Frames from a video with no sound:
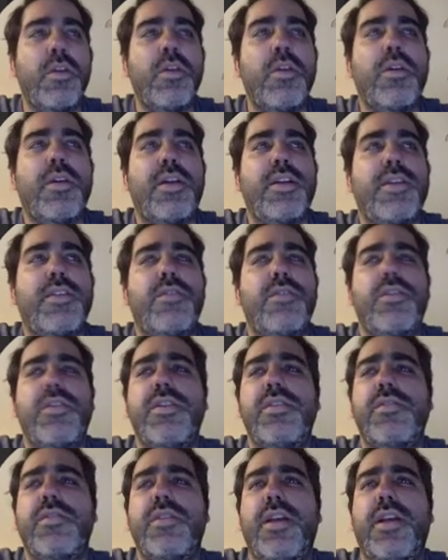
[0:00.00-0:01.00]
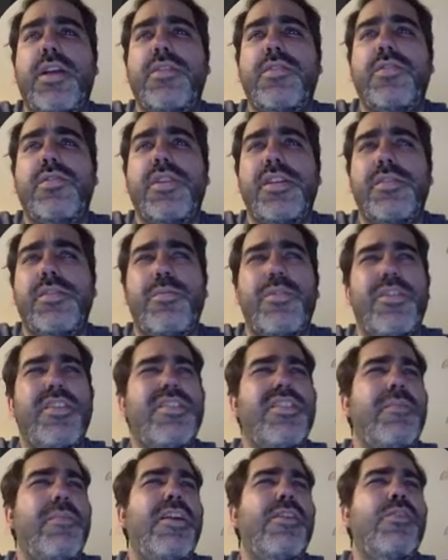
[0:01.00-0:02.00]
Okay, so this exercise is pretty
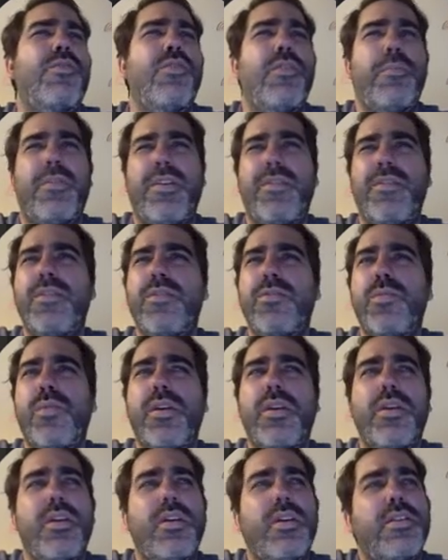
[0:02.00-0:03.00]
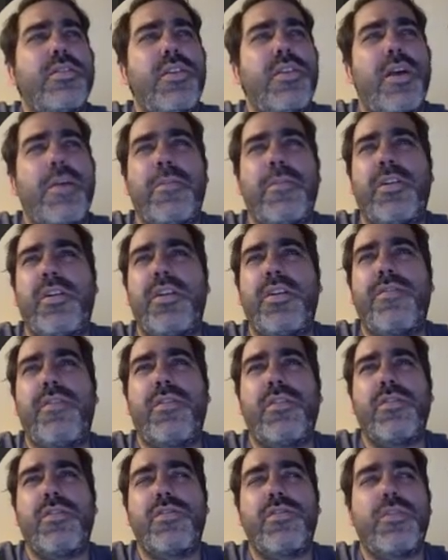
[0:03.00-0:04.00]
similar to the previous one, so I'm not going to
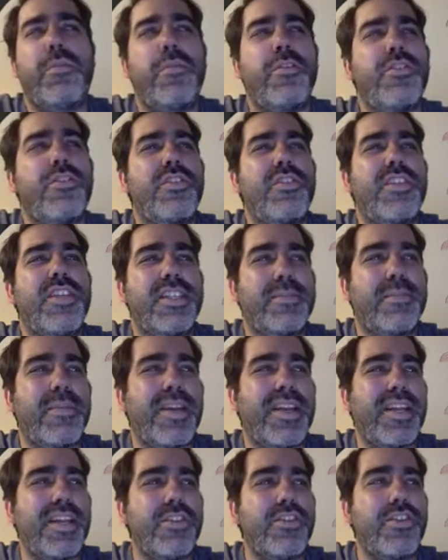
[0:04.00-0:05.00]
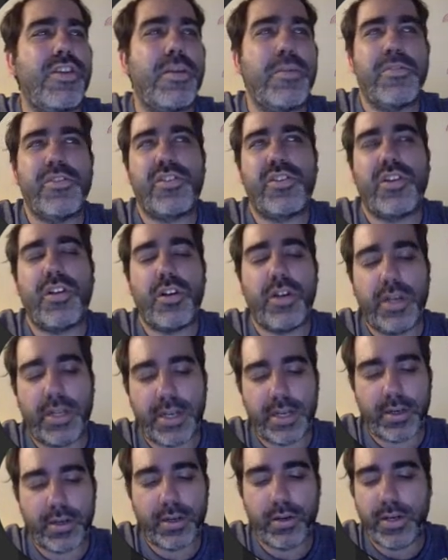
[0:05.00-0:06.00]
focus too much on the explanation. I'm just going to
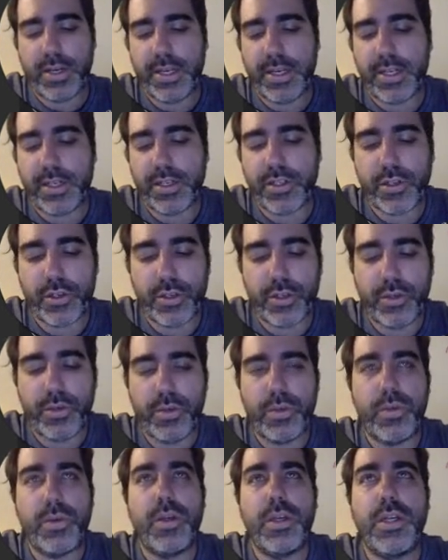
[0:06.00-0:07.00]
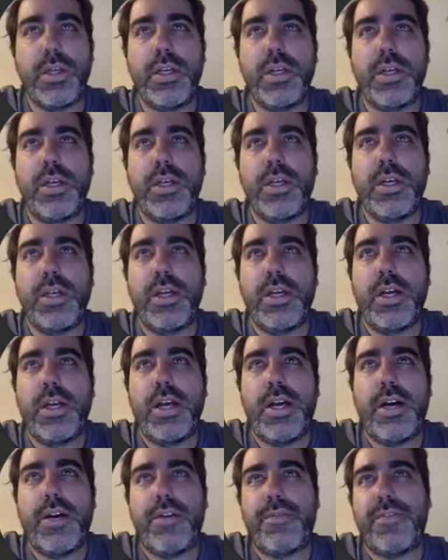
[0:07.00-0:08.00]
go ahead and show you
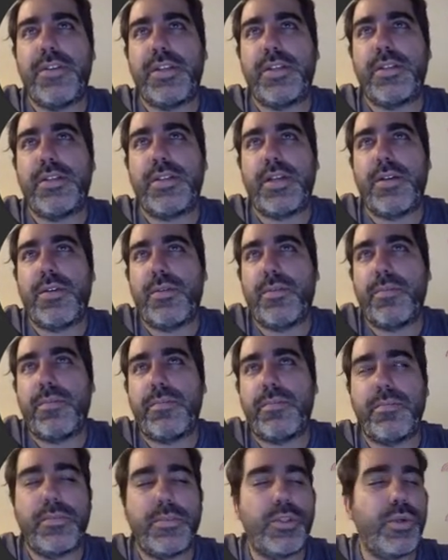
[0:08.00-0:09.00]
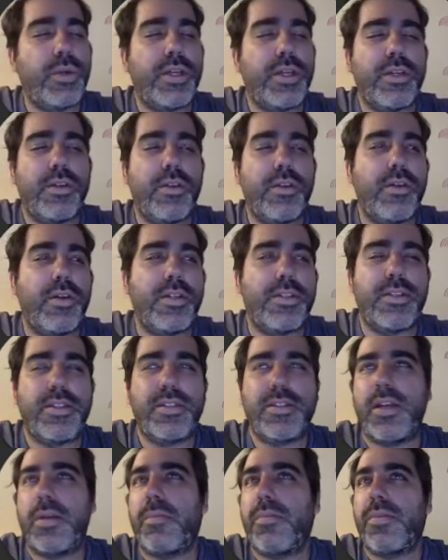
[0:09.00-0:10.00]
how to fix, how to do it. You know, it's the
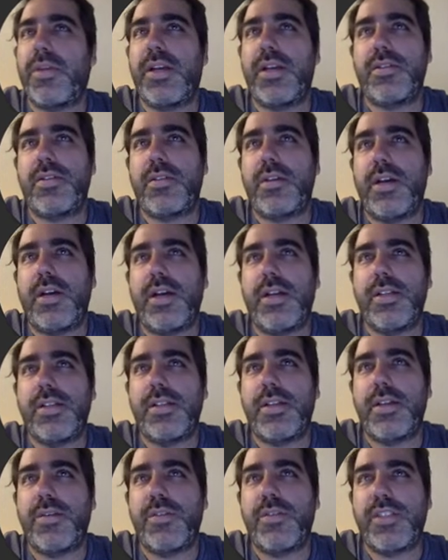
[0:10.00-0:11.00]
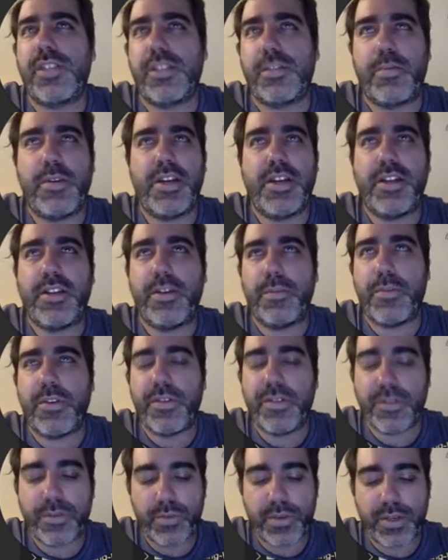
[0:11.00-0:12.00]
same thing as, as I was explaining in the
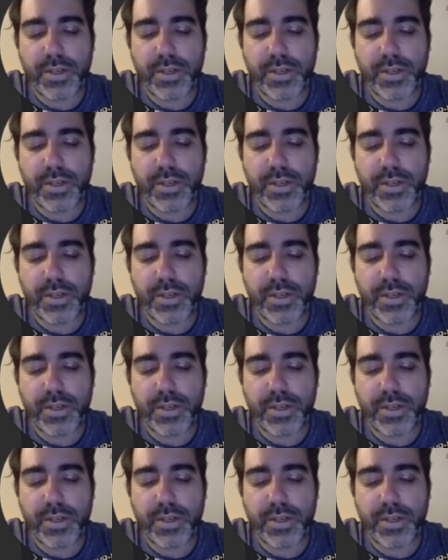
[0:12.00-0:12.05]
previous one.